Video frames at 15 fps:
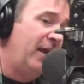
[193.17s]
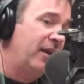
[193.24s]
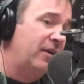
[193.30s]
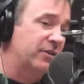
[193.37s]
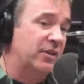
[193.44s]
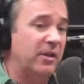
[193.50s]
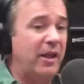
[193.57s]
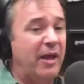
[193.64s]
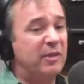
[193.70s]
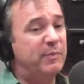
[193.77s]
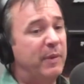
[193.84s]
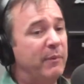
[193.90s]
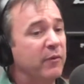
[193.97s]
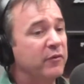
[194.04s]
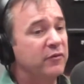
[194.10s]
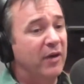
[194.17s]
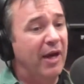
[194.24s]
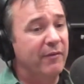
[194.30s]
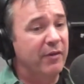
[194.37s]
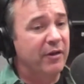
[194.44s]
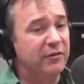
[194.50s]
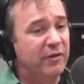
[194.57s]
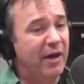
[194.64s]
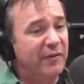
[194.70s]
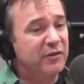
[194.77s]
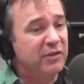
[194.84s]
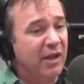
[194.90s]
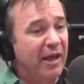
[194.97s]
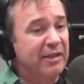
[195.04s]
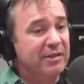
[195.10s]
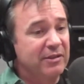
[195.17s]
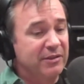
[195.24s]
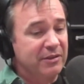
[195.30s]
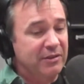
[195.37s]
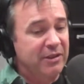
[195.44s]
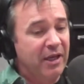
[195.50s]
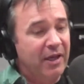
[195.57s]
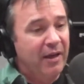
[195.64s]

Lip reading: because it allows people to drive without driver's licenses.